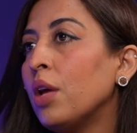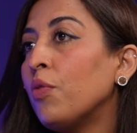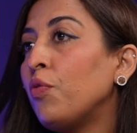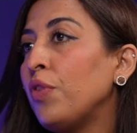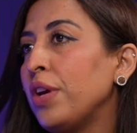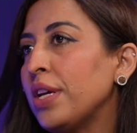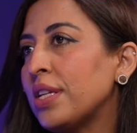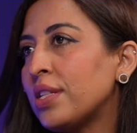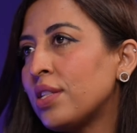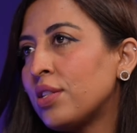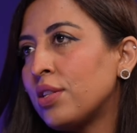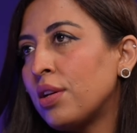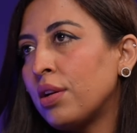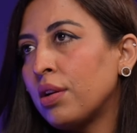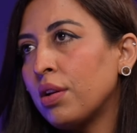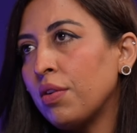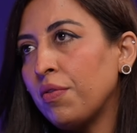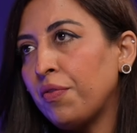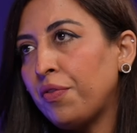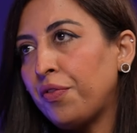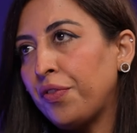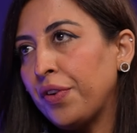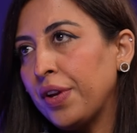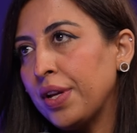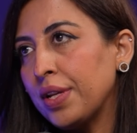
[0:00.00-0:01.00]
waist
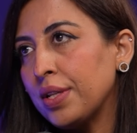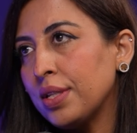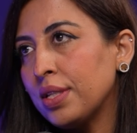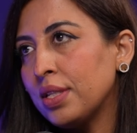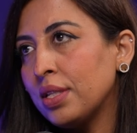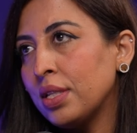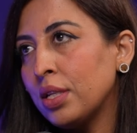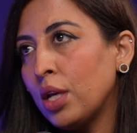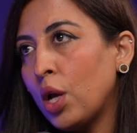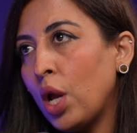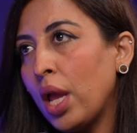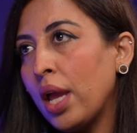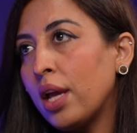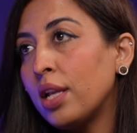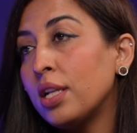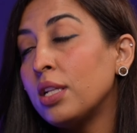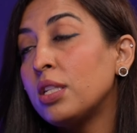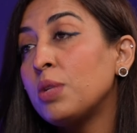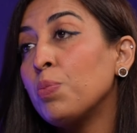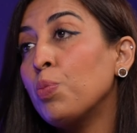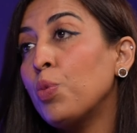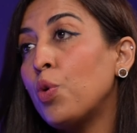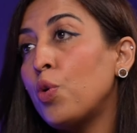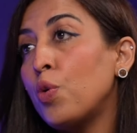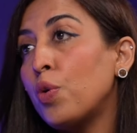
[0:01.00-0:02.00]
circumference,
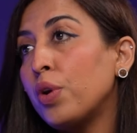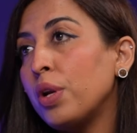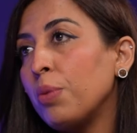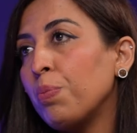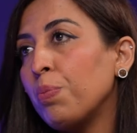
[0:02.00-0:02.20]
and more